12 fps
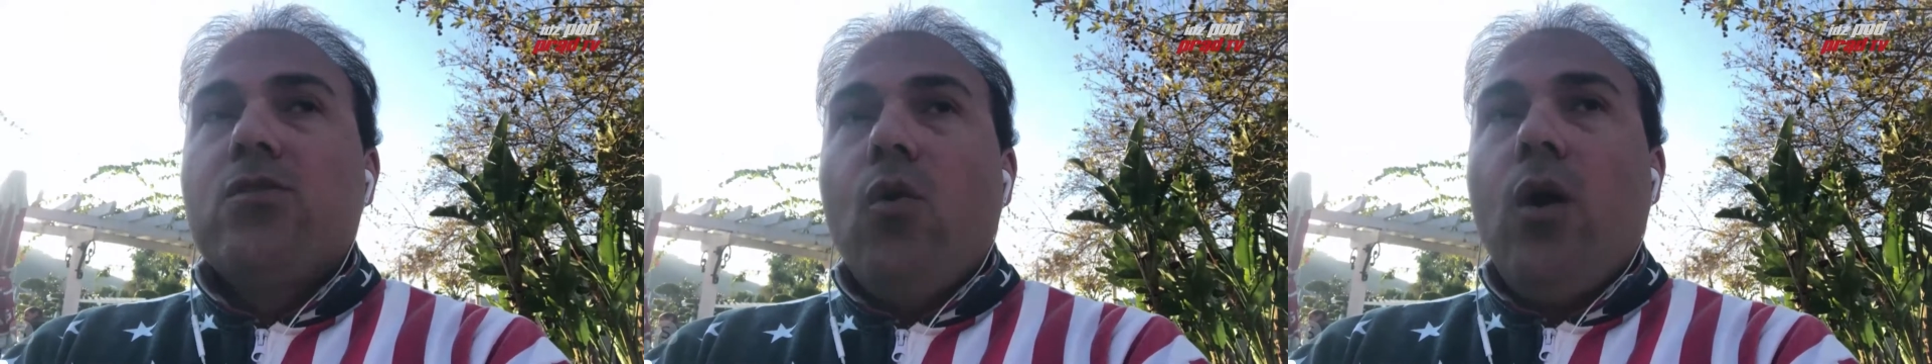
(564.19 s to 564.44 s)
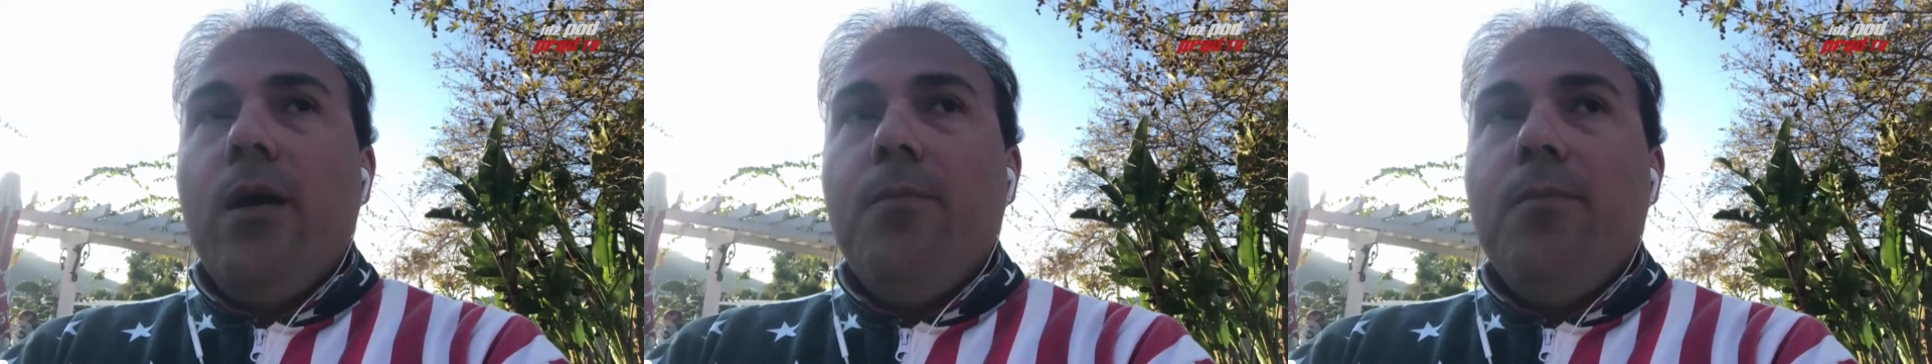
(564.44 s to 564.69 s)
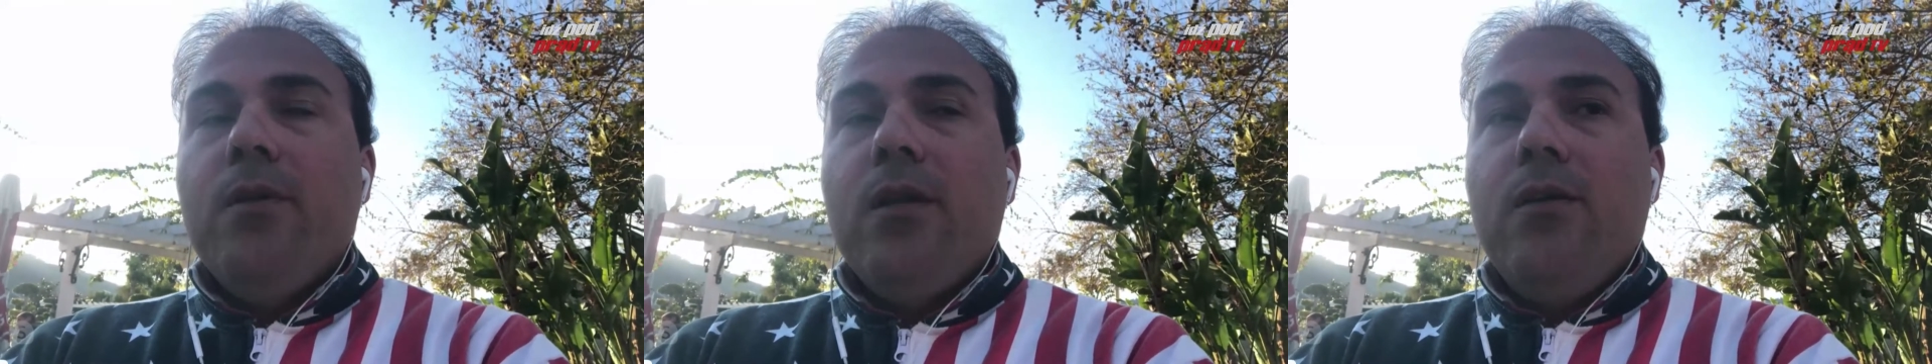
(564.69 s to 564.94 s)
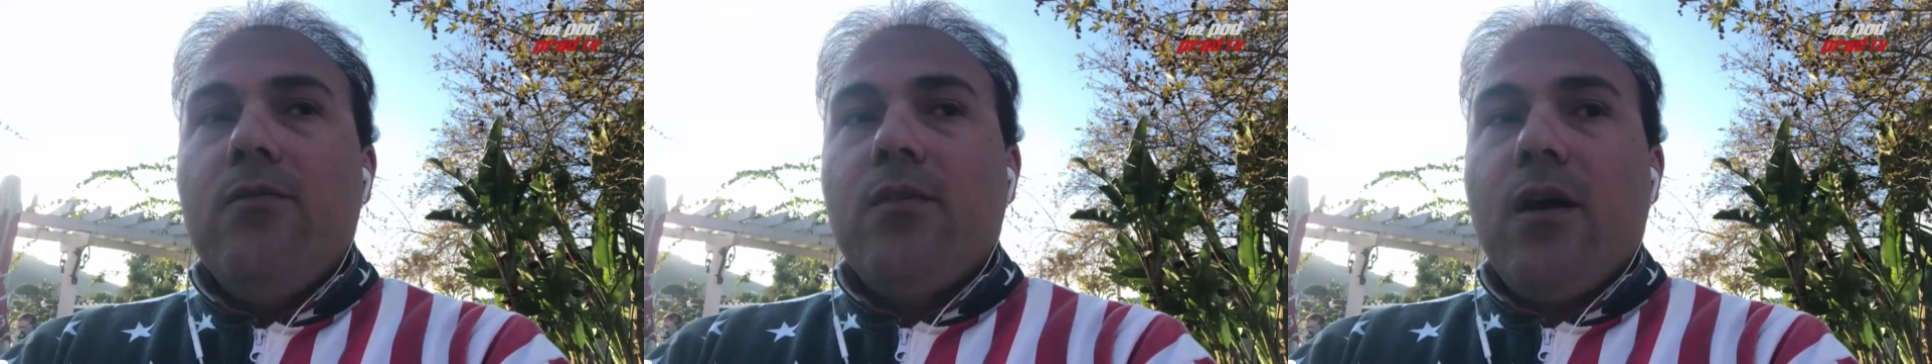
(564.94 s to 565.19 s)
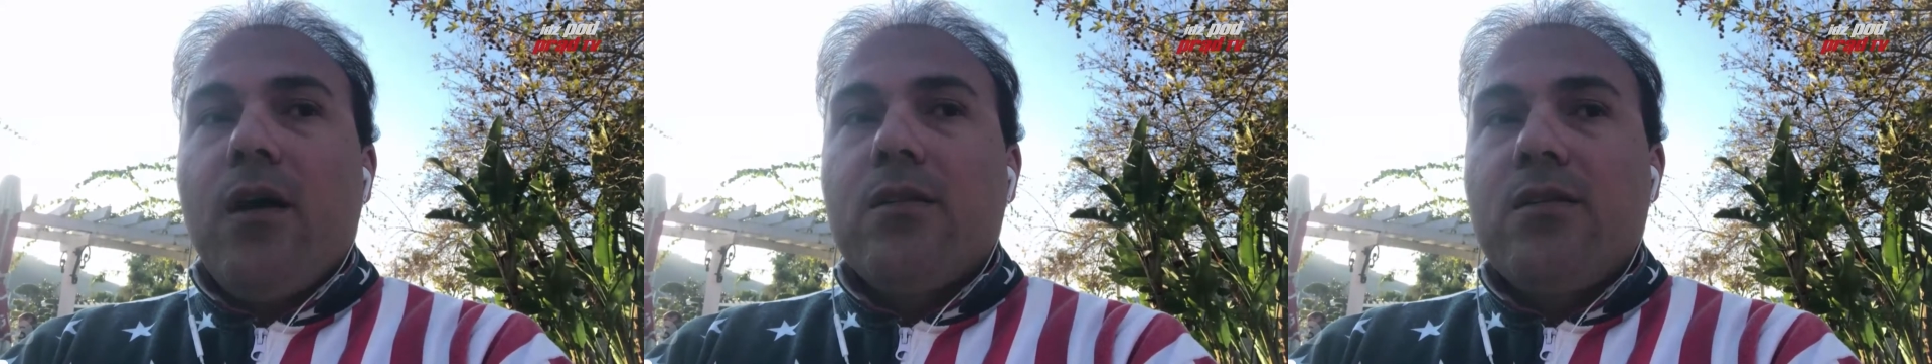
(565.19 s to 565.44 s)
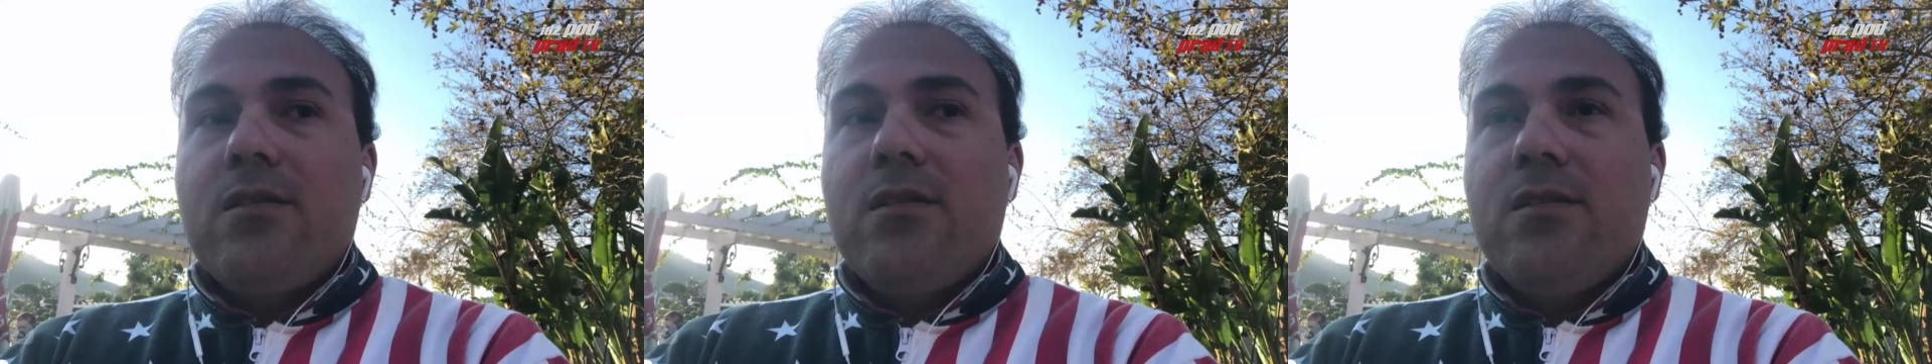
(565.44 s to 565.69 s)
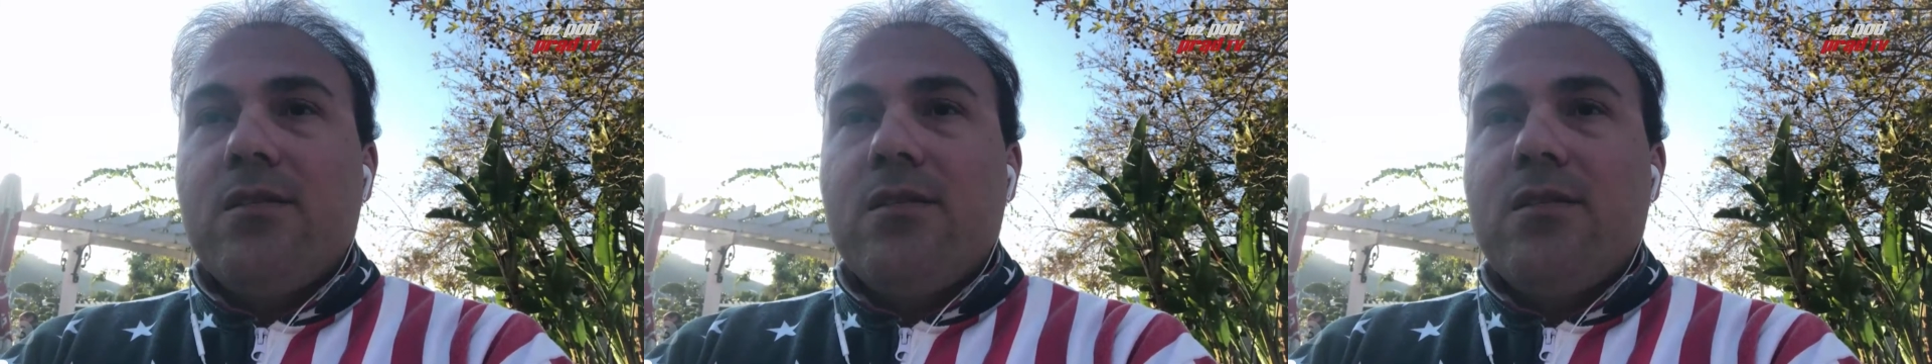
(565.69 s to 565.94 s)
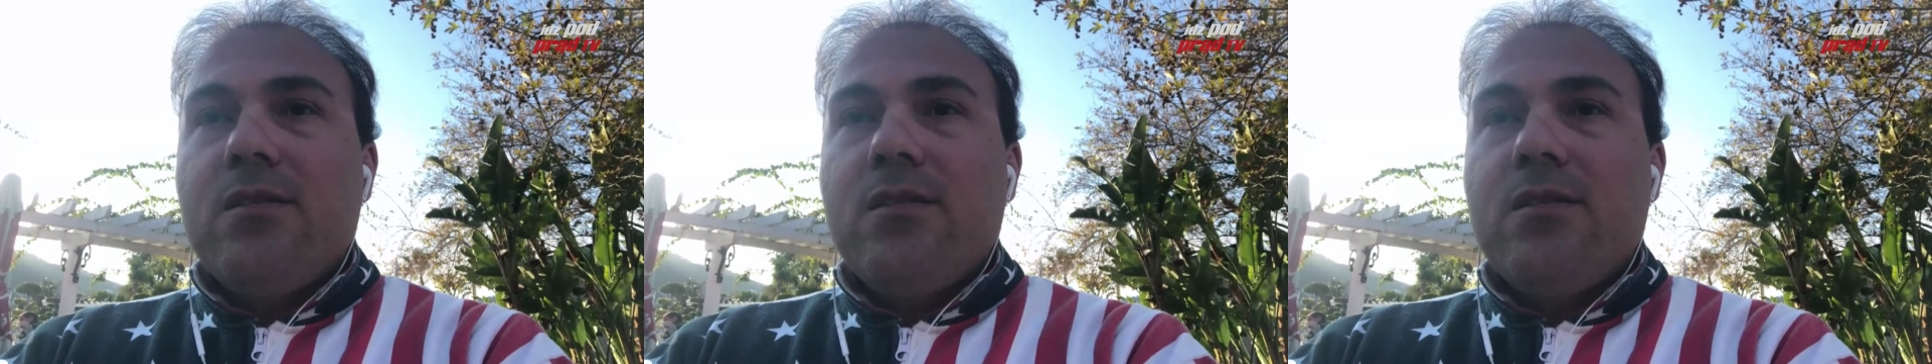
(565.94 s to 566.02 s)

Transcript: So I believe this is